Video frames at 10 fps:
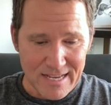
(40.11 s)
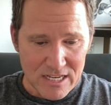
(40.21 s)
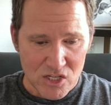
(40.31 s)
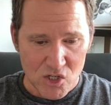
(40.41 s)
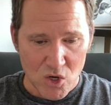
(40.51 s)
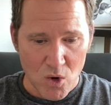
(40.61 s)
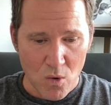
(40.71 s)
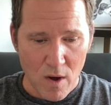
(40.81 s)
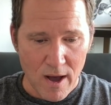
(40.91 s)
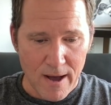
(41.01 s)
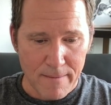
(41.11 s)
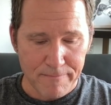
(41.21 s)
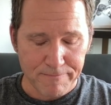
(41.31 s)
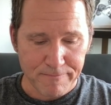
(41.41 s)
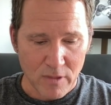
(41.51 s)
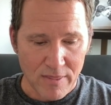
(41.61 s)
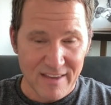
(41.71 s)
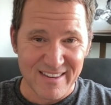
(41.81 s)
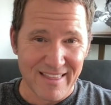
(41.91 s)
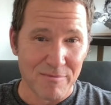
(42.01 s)
So they
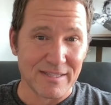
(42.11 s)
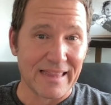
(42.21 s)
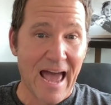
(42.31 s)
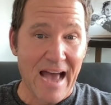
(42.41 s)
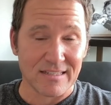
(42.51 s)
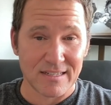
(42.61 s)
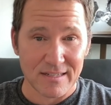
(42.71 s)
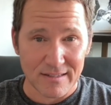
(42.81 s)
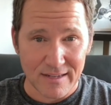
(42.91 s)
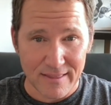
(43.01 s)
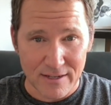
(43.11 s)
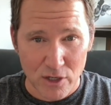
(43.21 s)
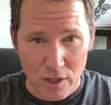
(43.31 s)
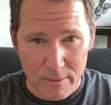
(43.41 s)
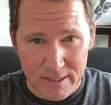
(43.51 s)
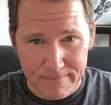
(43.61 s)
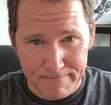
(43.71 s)
said that was last in the tournament.